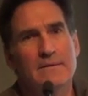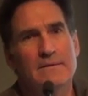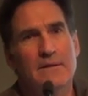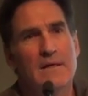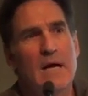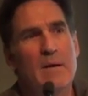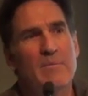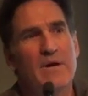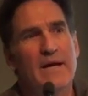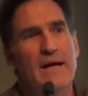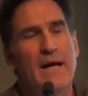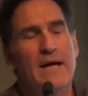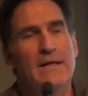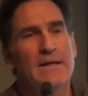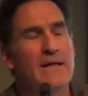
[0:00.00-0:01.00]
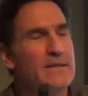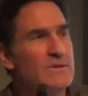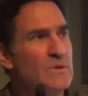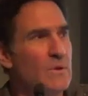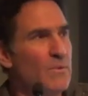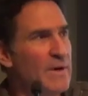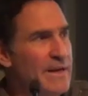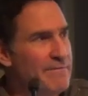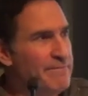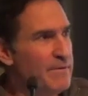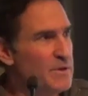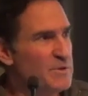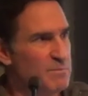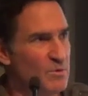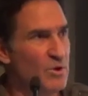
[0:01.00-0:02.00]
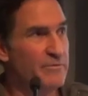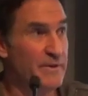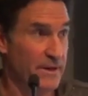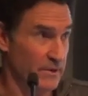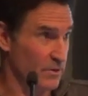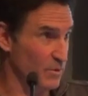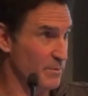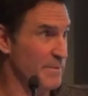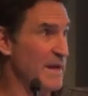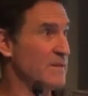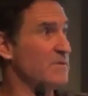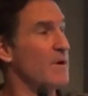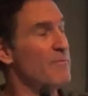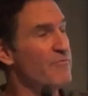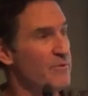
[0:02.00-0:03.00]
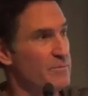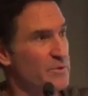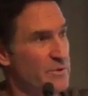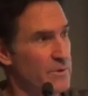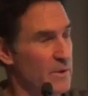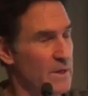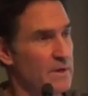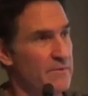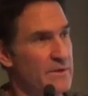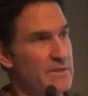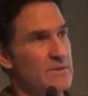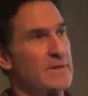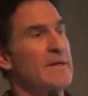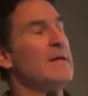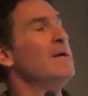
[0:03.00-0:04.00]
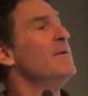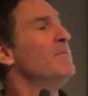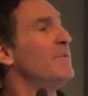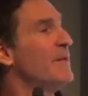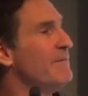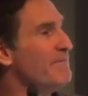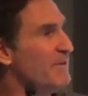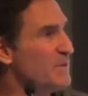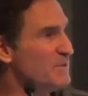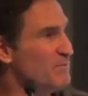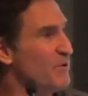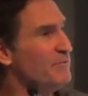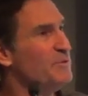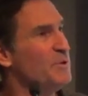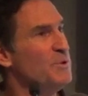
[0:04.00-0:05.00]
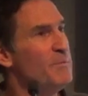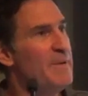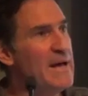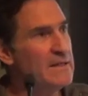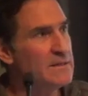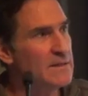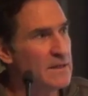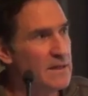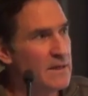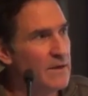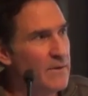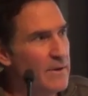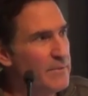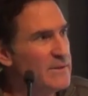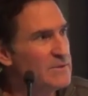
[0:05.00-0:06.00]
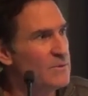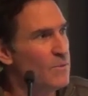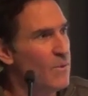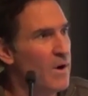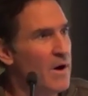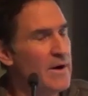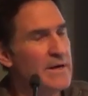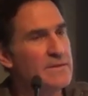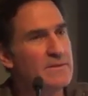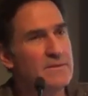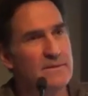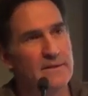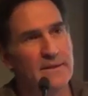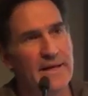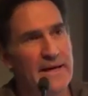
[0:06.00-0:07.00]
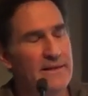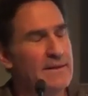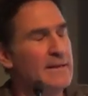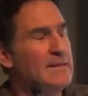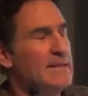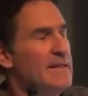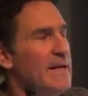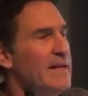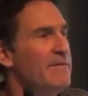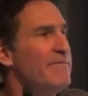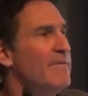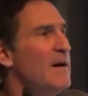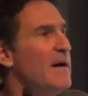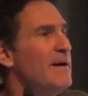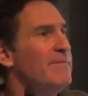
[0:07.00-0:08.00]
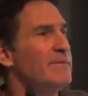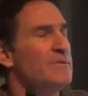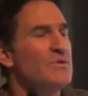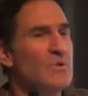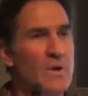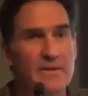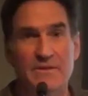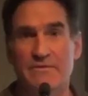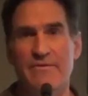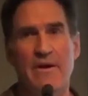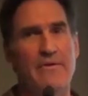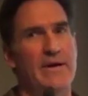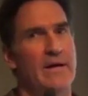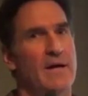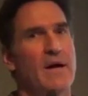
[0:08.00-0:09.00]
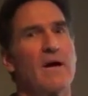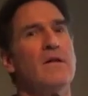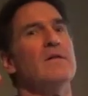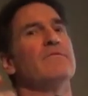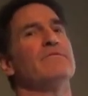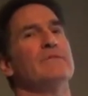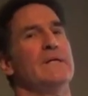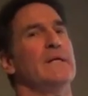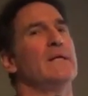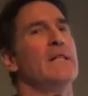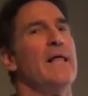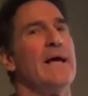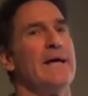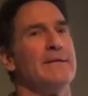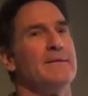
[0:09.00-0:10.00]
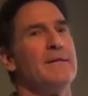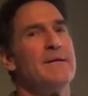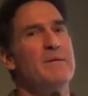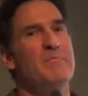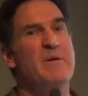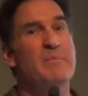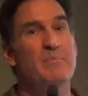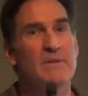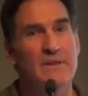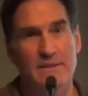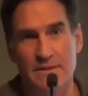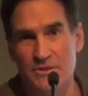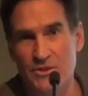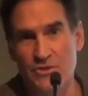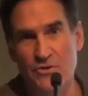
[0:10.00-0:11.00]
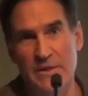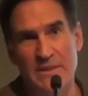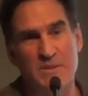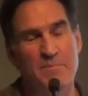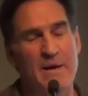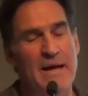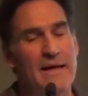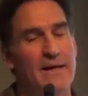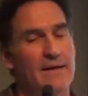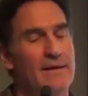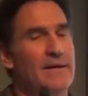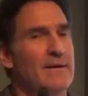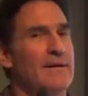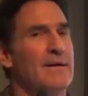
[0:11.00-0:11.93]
to Copper Canyon. I saw, when I first moved here to New Mexico, I'm from New York originally. When I first moved to New Mexico, I went to Juarez in 1985 and saw these very colorfully clad people in the streets begging.